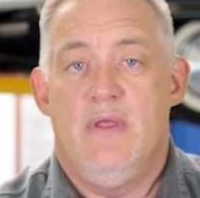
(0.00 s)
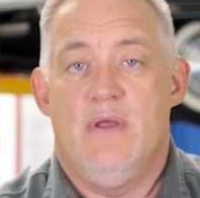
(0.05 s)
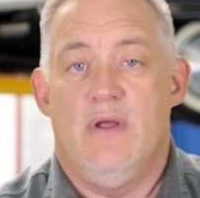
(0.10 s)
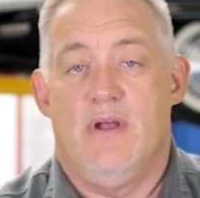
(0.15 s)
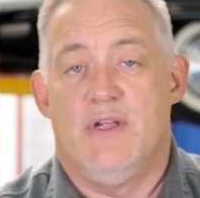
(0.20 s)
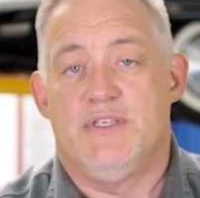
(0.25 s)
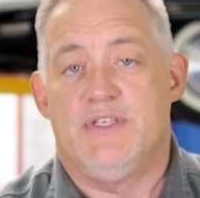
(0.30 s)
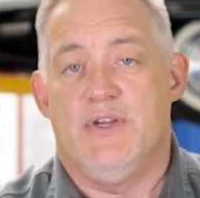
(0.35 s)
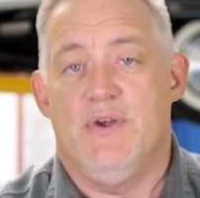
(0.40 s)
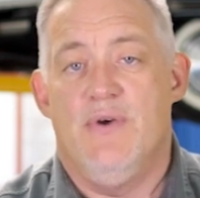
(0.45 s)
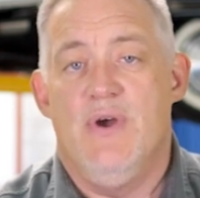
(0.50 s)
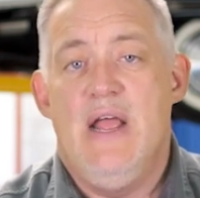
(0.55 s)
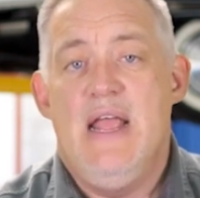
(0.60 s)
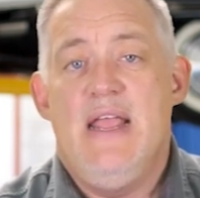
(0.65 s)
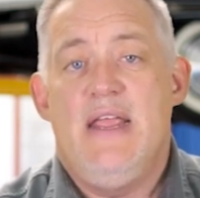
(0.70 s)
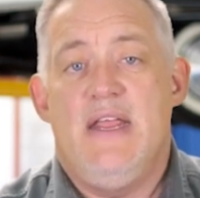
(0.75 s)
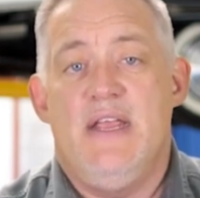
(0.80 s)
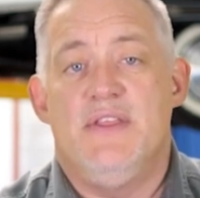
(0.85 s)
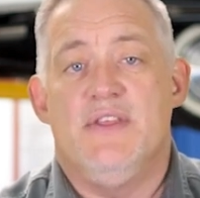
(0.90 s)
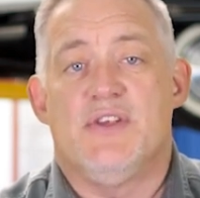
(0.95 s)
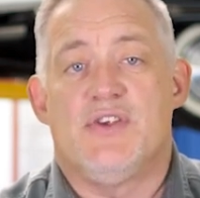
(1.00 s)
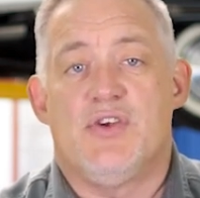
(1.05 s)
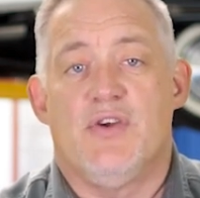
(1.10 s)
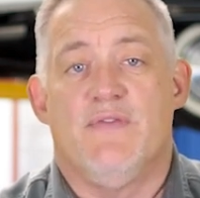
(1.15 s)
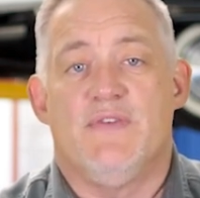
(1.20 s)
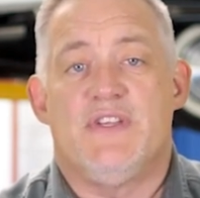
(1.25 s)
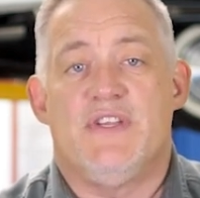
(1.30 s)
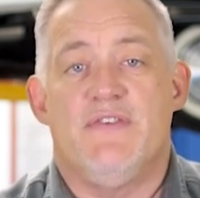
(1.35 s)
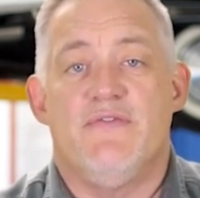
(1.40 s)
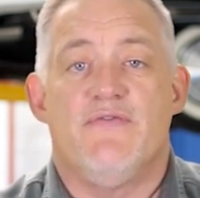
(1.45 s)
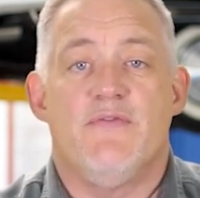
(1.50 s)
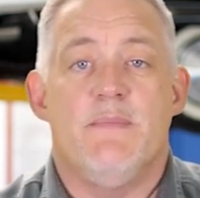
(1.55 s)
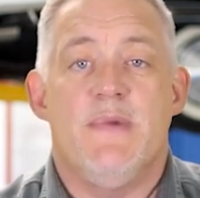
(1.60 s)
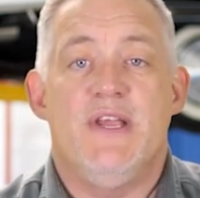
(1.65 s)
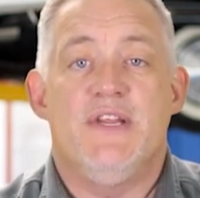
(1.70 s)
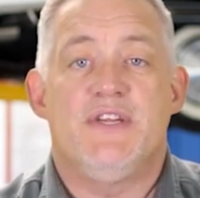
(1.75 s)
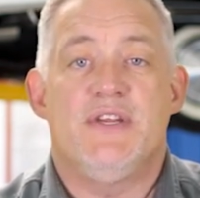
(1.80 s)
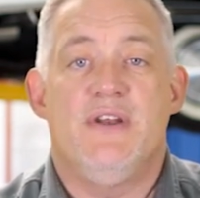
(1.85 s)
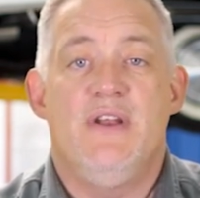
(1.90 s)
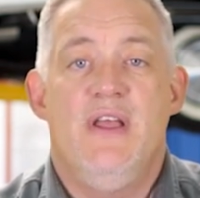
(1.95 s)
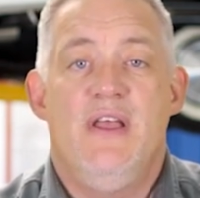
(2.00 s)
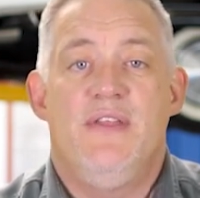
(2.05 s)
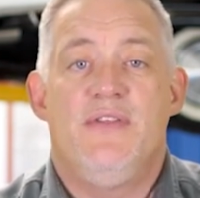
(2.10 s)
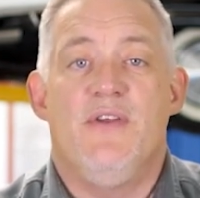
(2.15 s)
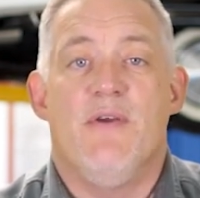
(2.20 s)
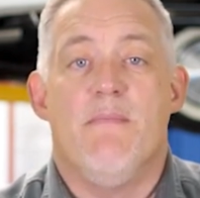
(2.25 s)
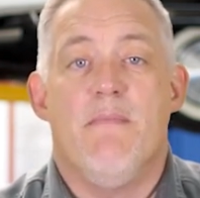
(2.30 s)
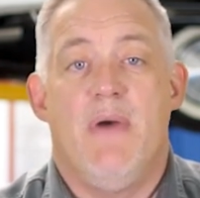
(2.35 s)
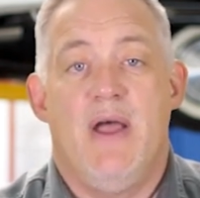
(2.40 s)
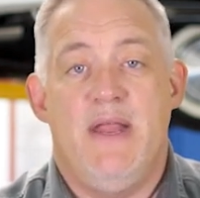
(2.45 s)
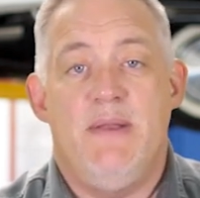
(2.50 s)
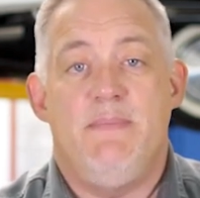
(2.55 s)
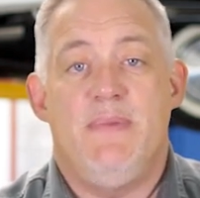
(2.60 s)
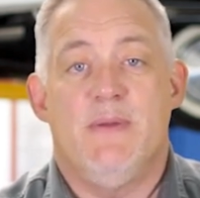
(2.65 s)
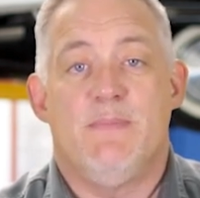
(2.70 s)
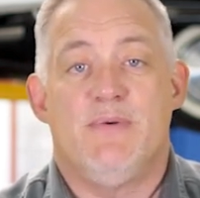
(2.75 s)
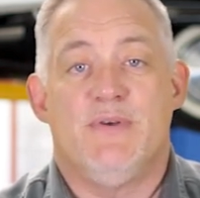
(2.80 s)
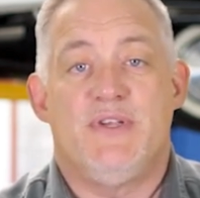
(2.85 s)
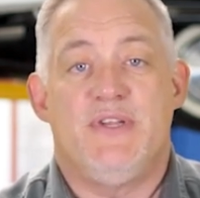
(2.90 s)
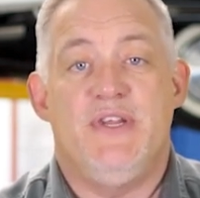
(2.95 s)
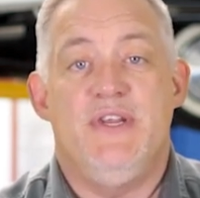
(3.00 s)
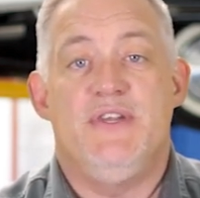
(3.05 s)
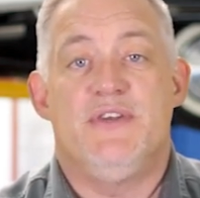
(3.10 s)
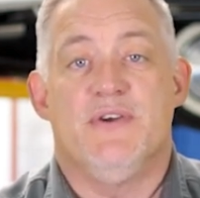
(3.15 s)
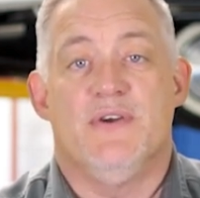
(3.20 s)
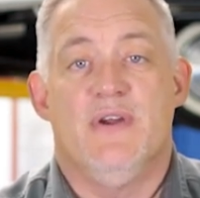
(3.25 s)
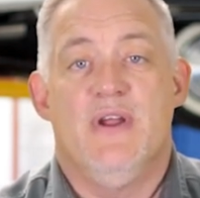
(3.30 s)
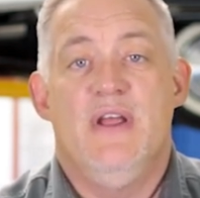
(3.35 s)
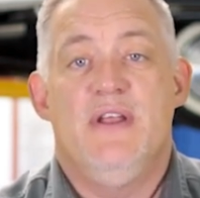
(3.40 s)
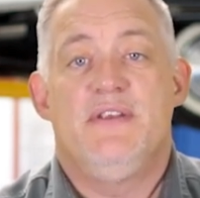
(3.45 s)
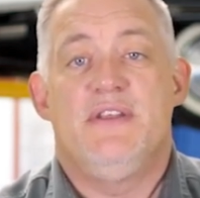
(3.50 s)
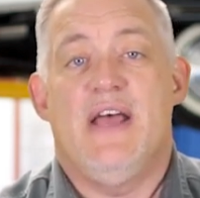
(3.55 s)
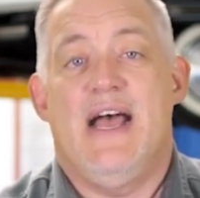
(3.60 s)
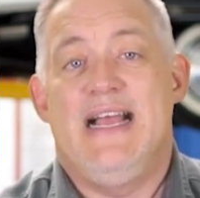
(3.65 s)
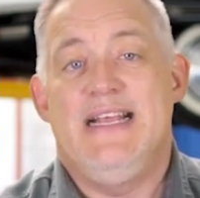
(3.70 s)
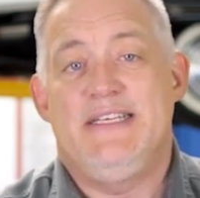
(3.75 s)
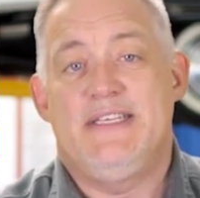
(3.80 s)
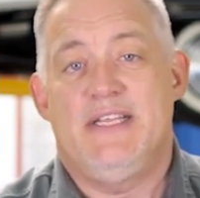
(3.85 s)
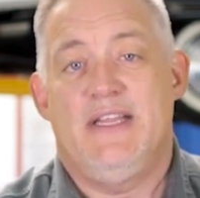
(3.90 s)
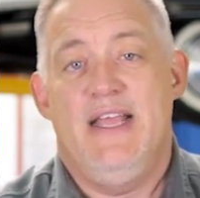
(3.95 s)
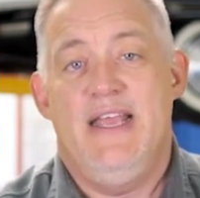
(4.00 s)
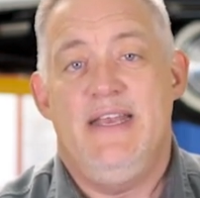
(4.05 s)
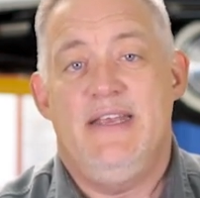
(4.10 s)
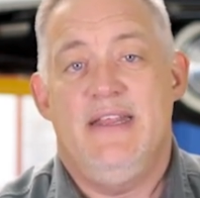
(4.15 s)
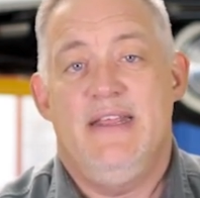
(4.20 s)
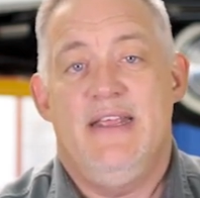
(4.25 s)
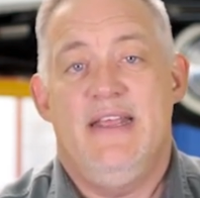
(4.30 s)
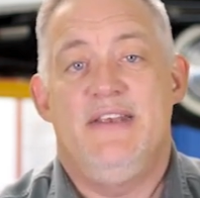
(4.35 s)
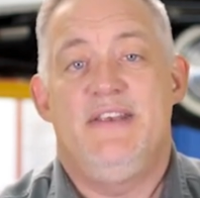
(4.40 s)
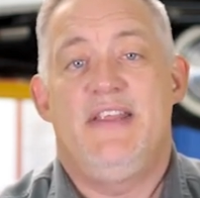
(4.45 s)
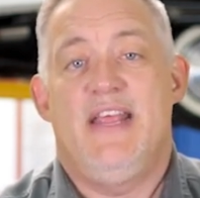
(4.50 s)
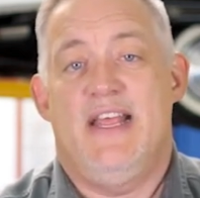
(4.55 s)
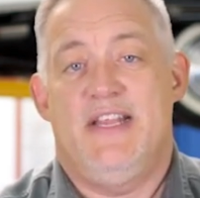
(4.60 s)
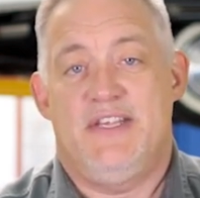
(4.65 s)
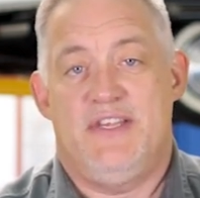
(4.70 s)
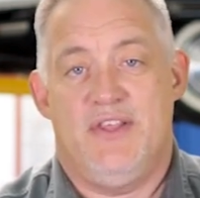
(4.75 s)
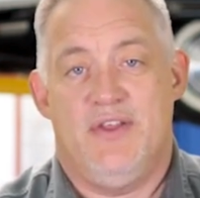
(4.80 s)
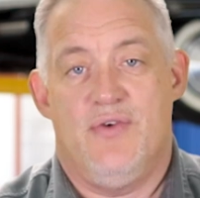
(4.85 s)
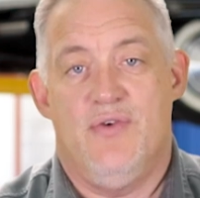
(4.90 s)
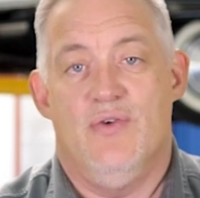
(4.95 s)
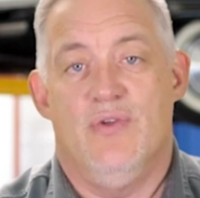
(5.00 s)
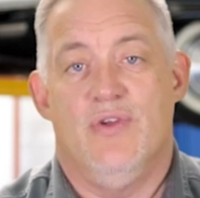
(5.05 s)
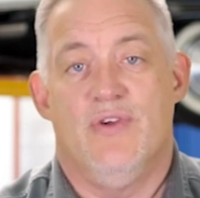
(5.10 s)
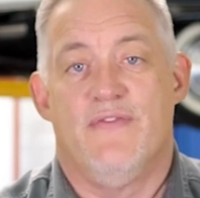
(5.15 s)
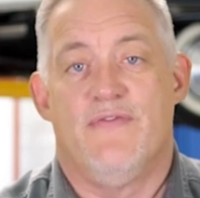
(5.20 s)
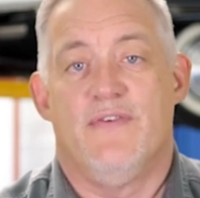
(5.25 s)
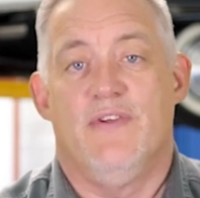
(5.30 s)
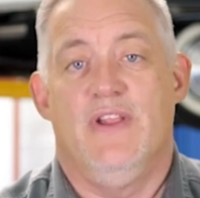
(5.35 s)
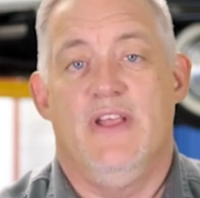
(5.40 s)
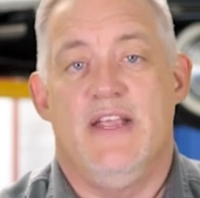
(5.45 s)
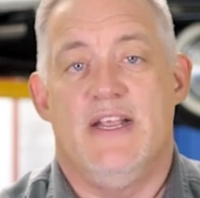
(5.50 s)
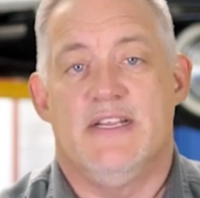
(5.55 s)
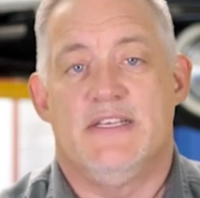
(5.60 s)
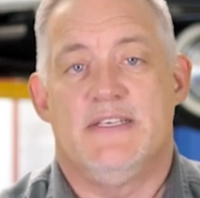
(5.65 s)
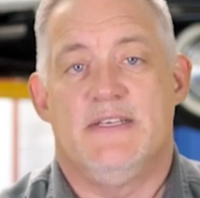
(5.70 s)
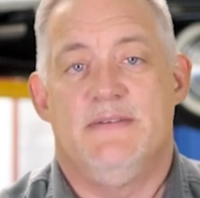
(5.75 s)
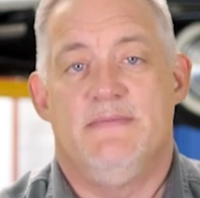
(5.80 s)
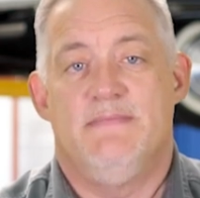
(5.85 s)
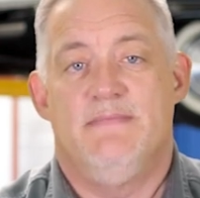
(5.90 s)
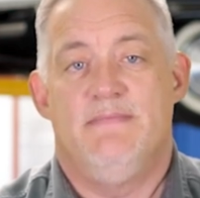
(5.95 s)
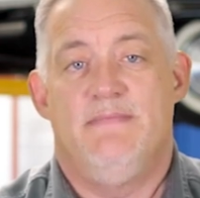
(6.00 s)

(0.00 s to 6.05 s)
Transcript: Also, in the service information, there might be a procedure to isolate and test the cooler for leaks.